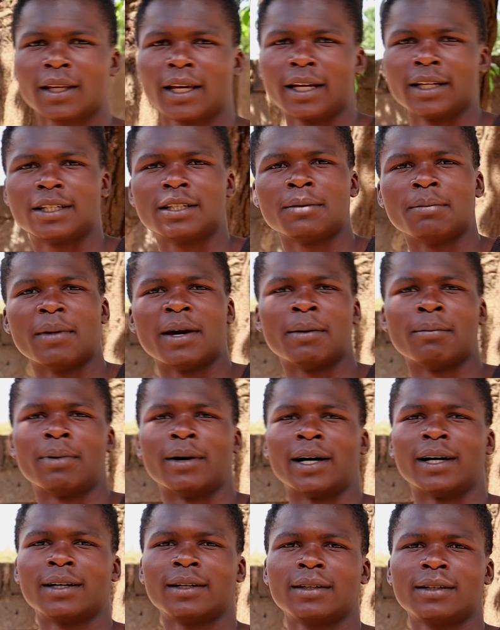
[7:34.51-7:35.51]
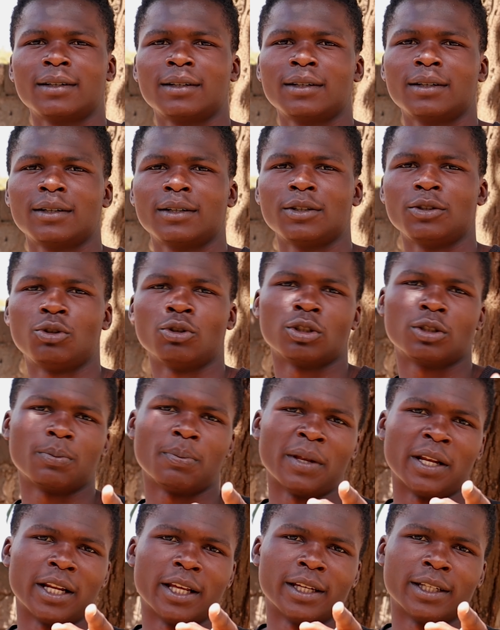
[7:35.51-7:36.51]
And remember, don't
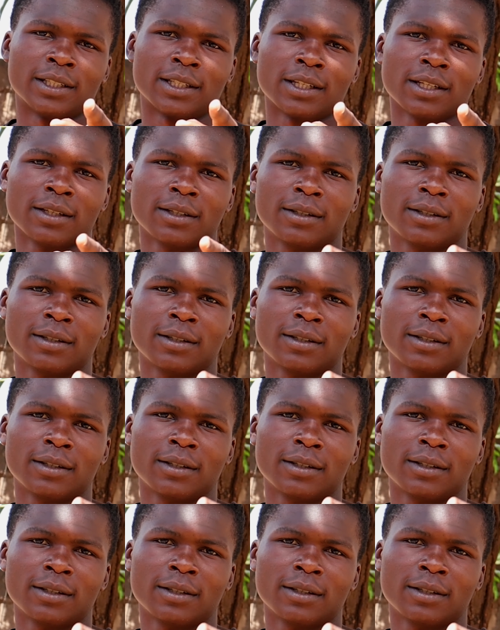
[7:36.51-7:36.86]
be lazy.